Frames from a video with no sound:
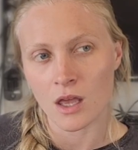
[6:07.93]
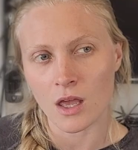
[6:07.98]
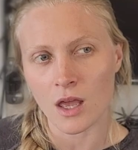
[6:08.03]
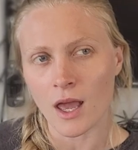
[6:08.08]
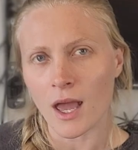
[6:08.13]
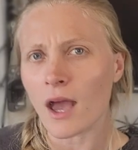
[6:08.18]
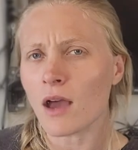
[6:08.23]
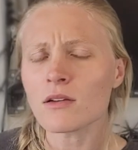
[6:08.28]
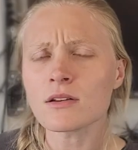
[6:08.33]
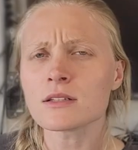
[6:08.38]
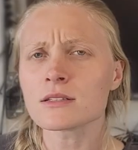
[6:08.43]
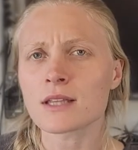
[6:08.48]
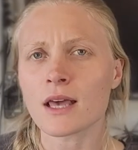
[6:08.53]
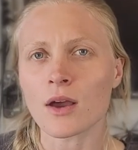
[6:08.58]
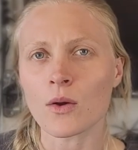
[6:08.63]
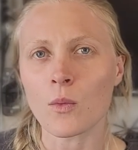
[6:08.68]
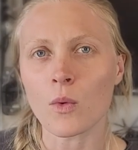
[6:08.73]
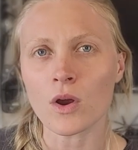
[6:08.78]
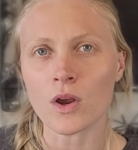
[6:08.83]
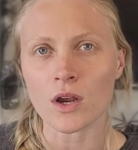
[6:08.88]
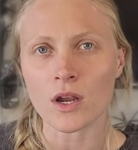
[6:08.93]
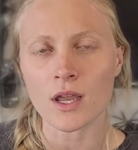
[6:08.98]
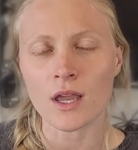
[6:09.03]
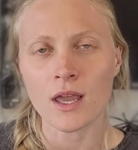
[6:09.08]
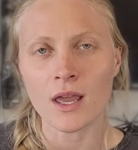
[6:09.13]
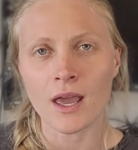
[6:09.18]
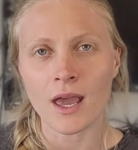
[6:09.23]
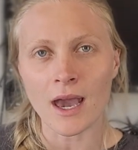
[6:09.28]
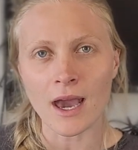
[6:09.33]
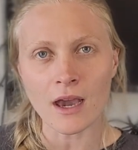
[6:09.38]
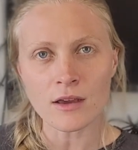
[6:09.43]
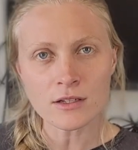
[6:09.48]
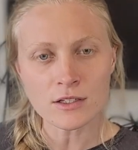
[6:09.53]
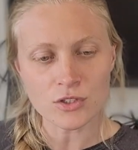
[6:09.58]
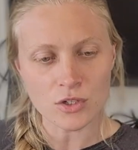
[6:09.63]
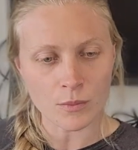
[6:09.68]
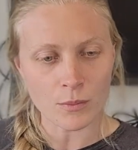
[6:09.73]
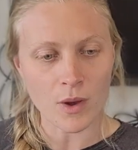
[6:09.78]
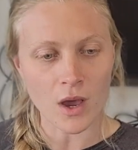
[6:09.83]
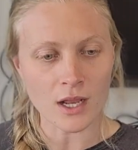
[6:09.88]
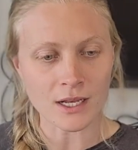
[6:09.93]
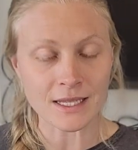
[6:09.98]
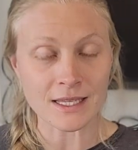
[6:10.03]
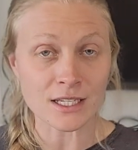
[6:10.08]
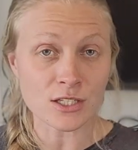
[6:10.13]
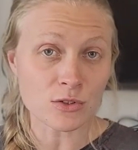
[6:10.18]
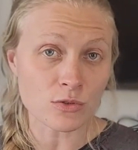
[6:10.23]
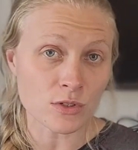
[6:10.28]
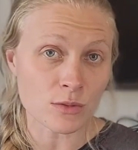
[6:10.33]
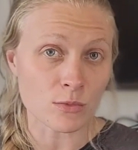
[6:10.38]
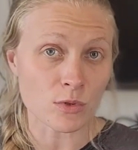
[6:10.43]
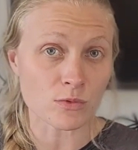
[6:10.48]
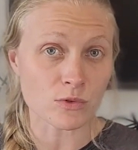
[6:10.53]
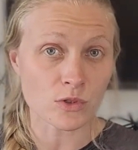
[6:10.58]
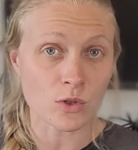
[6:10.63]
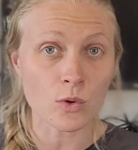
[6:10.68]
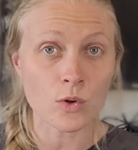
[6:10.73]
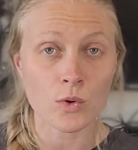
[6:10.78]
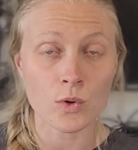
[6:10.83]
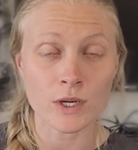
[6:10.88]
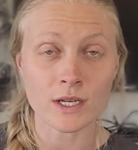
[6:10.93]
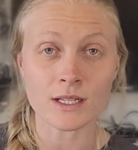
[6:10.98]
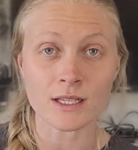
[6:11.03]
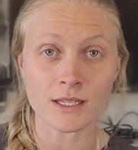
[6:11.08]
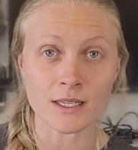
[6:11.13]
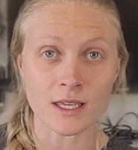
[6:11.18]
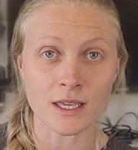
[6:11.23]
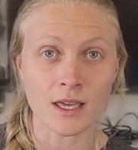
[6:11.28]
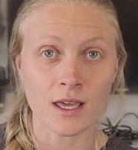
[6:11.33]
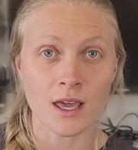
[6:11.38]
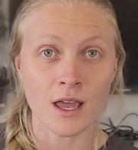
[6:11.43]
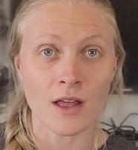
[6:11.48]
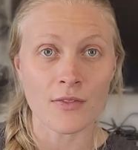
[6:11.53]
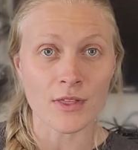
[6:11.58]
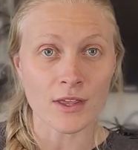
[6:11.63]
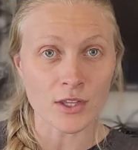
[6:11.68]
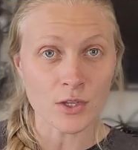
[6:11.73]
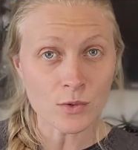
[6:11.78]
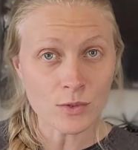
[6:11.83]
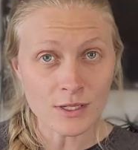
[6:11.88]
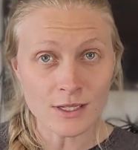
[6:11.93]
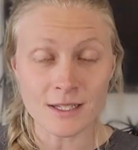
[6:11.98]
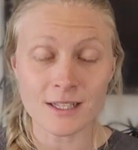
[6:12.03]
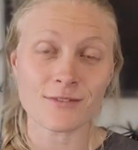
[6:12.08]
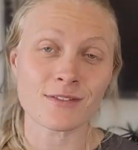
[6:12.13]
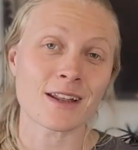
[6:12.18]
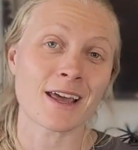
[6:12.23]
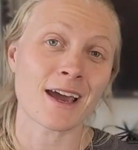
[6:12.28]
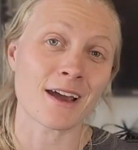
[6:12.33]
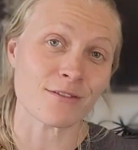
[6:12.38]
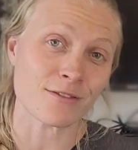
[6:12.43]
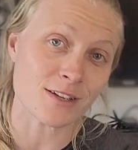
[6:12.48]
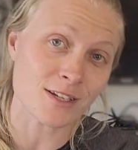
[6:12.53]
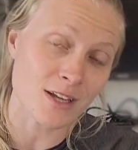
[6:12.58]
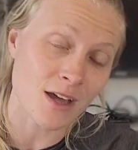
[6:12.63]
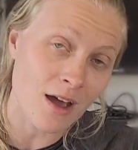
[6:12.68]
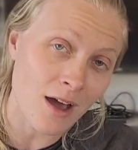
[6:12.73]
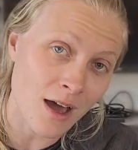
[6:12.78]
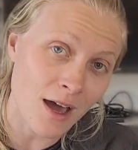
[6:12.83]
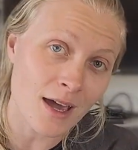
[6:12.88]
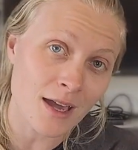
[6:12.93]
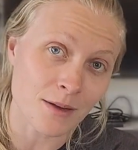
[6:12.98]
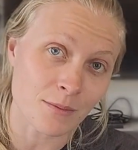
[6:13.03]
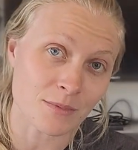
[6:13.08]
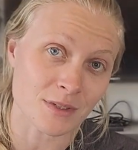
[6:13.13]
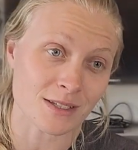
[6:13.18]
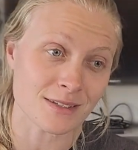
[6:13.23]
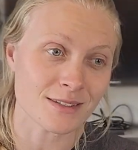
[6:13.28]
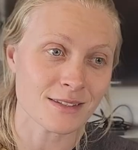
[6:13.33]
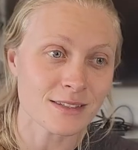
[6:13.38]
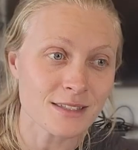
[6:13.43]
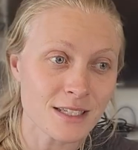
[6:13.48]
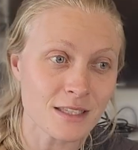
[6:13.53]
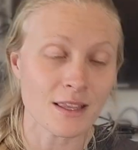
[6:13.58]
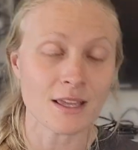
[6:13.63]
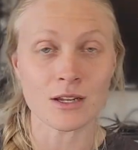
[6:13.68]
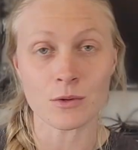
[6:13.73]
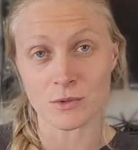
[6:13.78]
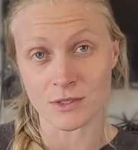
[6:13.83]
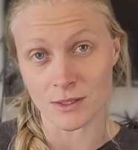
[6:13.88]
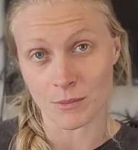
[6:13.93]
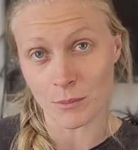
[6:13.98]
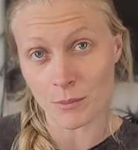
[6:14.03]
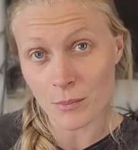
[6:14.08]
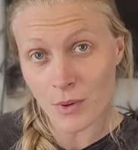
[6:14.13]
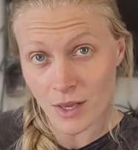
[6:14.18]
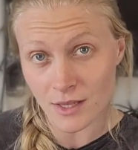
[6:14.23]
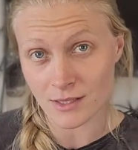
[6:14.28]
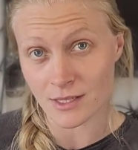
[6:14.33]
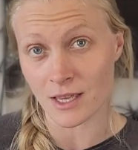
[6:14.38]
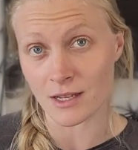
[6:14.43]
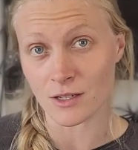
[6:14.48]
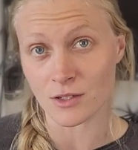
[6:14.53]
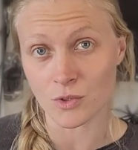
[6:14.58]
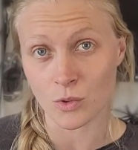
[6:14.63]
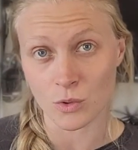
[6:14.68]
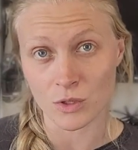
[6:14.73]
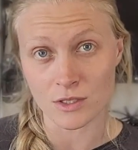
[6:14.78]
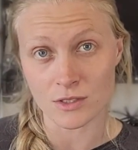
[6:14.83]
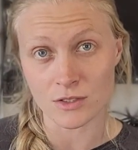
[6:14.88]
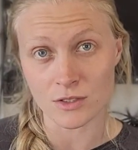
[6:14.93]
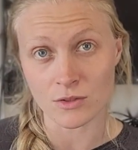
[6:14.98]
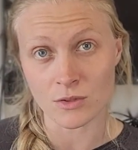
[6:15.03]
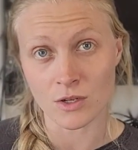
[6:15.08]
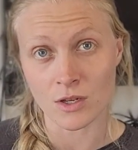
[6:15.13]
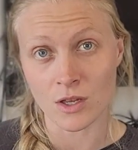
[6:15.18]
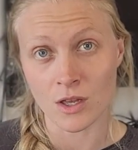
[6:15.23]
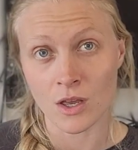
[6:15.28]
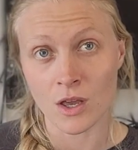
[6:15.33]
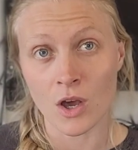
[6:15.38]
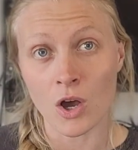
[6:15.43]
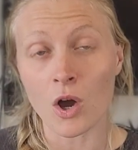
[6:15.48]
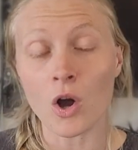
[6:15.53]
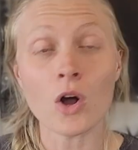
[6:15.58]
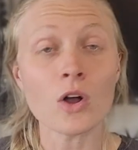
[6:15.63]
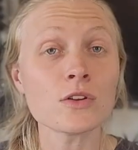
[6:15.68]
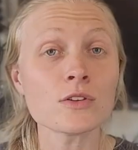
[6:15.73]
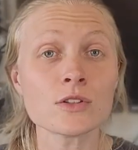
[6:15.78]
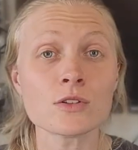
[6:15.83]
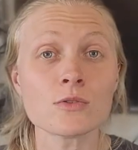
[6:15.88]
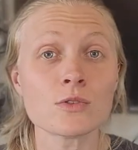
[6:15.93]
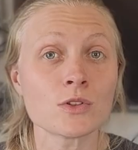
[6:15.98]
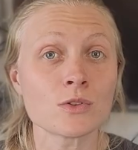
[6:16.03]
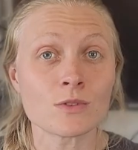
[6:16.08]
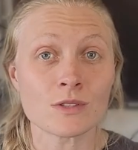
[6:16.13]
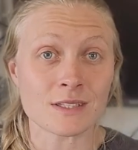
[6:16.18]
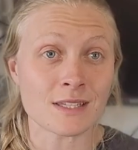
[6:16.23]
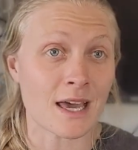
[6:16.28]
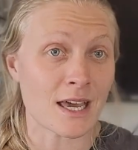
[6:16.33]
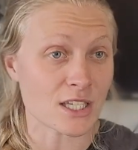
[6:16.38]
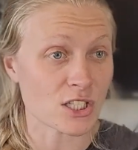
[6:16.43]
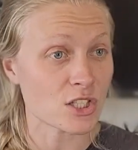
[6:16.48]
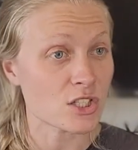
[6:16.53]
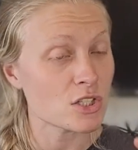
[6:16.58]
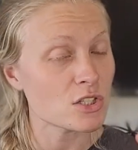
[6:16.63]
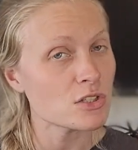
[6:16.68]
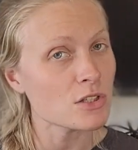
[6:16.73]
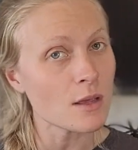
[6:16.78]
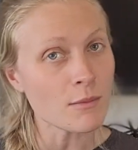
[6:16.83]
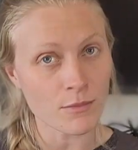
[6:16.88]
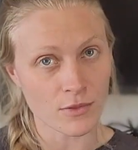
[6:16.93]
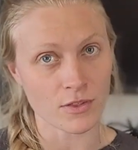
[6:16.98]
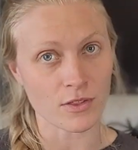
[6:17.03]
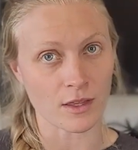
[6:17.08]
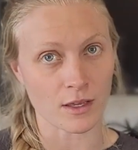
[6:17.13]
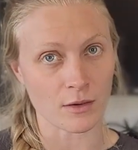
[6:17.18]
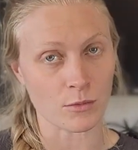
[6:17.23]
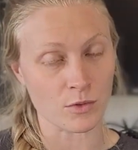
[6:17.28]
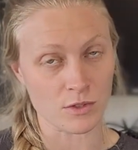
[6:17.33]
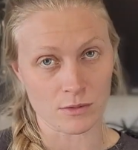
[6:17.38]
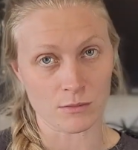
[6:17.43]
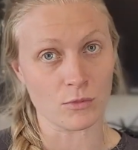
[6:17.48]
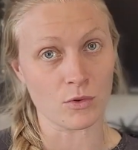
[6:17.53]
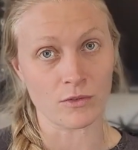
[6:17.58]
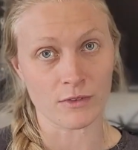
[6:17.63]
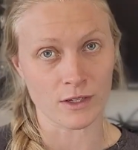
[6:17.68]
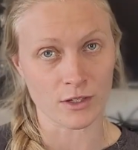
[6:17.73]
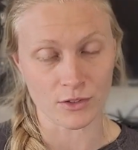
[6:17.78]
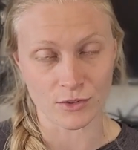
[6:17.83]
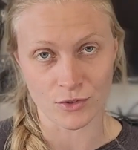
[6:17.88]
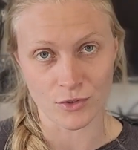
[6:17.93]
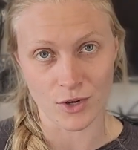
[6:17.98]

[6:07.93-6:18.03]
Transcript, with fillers: How does that work? How did your body get you to move so quickly that you didn't even have time to see that it was a bus headed towards you. All you knew is that something was moving in your